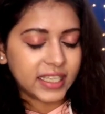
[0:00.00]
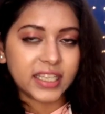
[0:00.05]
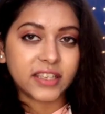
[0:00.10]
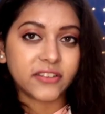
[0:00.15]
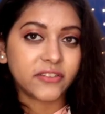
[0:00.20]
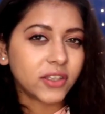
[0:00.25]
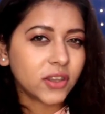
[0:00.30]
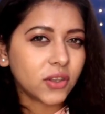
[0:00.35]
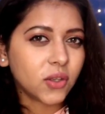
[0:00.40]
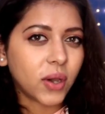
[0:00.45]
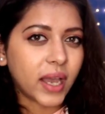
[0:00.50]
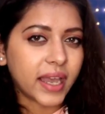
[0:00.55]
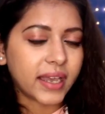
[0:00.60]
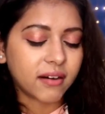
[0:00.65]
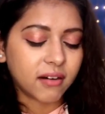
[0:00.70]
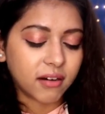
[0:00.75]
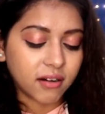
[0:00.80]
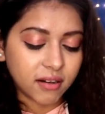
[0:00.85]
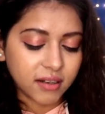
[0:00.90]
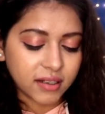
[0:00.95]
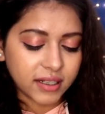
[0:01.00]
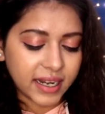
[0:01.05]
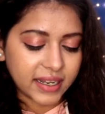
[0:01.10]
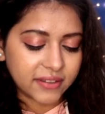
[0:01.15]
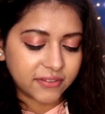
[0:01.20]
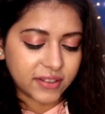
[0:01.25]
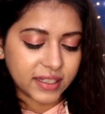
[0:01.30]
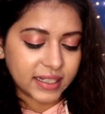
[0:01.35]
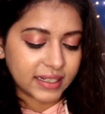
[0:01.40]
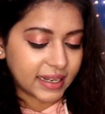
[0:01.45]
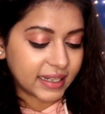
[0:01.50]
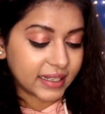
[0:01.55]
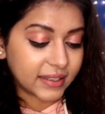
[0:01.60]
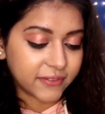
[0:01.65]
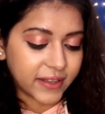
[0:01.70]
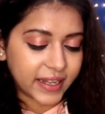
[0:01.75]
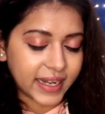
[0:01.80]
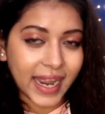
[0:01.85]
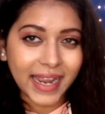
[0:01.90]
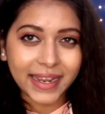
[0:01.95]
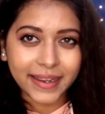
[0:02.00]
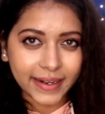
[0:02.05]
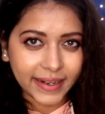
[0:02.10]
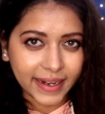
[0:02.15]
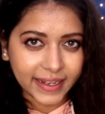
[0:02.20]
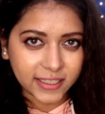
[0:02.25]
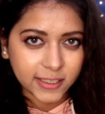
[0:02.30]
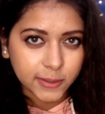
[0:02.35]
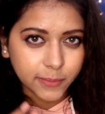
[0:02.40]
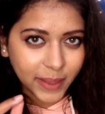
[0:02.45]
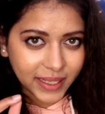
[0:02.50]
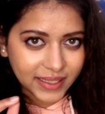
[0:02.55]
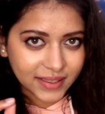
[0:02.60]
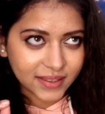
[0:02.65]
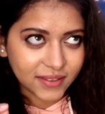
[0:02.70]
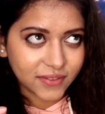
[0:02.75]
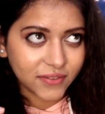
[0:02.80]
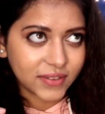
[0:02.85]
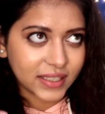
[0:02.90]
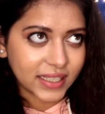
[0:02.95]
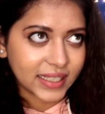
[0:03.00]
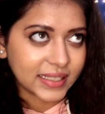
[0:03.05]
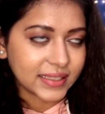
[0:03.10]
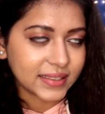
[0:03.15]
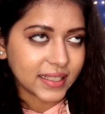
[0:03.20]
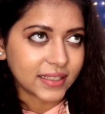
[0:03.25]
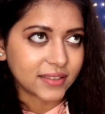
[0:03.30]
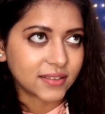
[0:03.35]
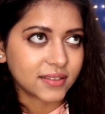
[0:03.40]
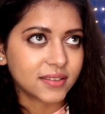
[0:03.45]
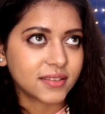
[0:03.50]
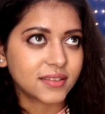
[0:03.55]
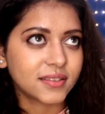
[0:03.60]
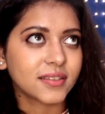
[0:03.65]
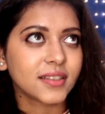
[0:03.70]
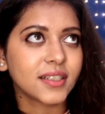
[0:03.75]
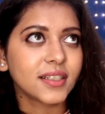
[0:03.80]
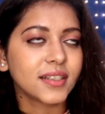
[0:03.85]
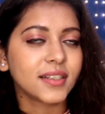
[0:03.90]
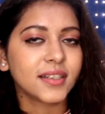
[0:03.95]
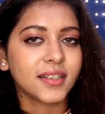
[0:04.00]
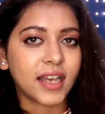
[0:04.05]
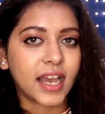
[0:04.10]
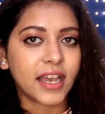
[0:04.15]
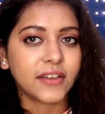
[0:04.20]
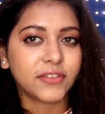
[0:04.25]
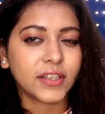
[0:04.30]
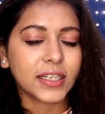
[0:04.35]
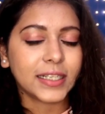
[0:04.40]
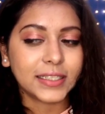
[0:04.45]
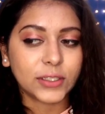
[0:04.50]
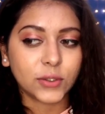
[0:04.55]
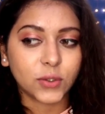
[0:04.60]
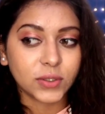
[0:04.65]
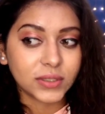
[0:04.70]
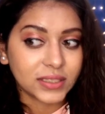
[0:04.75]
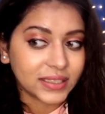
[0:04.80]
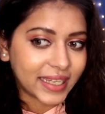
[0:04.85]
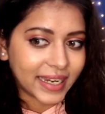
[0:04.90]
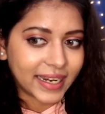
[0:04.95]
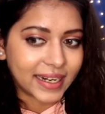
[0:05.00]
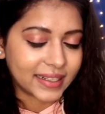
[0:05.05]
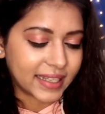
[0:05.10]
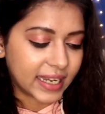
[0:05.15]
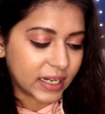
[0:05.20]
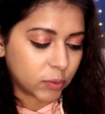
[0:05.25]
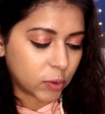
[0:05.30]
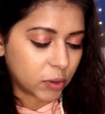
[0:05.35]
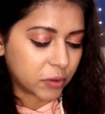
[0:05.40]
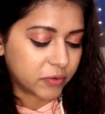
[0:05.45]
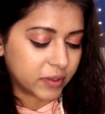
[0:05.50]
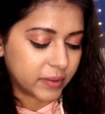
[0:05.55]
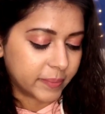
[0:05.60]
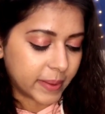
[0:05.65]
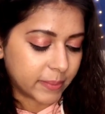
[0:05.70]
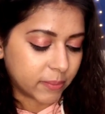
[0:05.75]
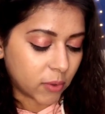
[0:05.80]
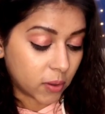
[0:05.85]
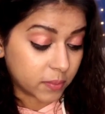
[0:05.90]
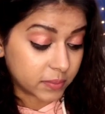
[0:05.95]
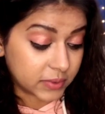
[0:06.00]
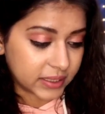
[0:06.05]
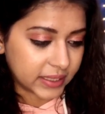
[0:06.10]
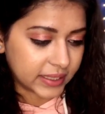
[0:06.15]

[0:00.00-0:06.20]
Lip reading: Even though I earn, I feel like when I get expensive things, I feel, you know, scared that what will my mom